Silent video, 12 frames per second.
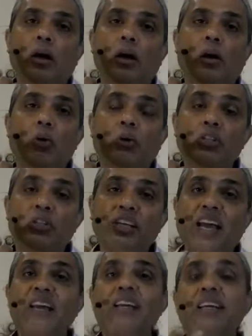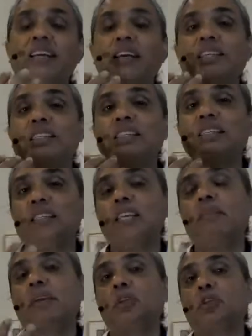or Christianity is
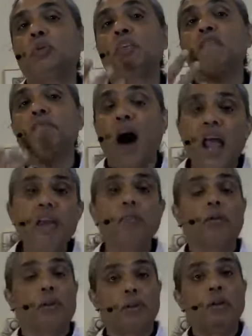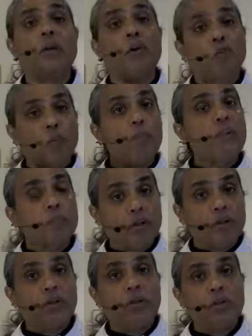seeming to be viable for
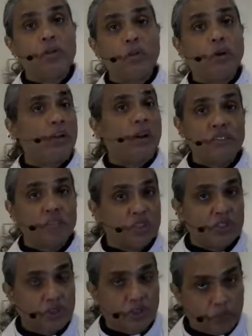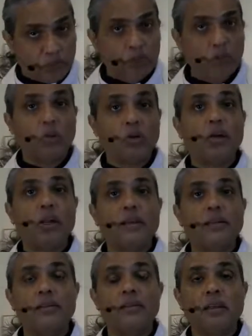people who are not just the poor
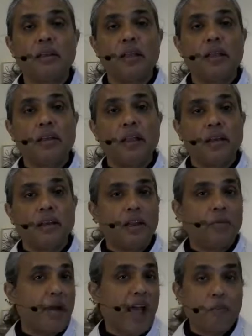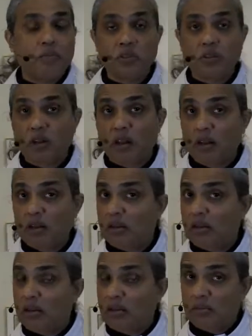and perhaps
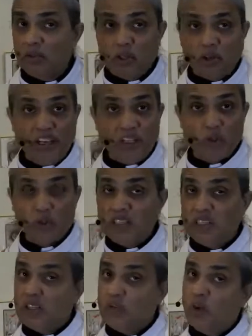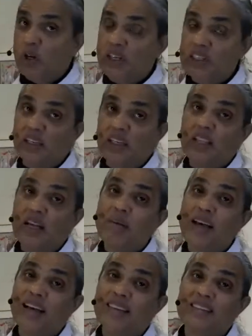the Greeks would consider
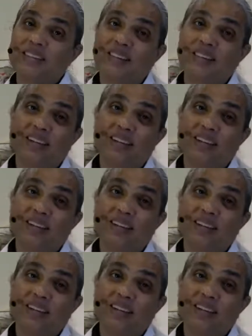them as